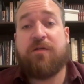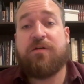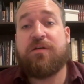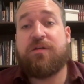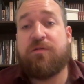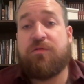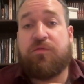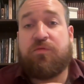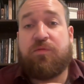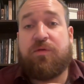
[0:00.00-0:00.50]
to
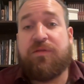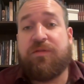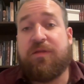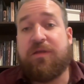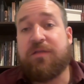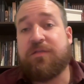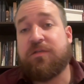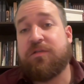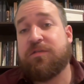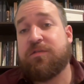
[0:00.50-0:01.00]
do 3
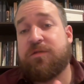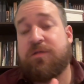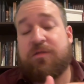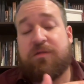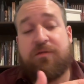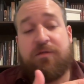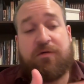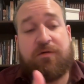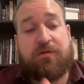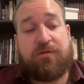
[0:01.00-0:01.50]
things.
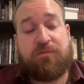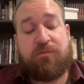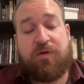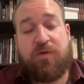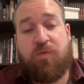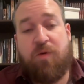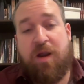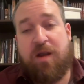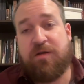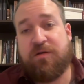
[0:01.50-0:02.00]
They're
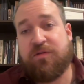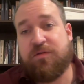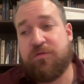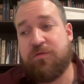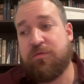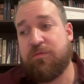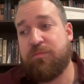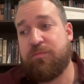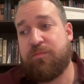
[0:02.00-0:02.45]
required to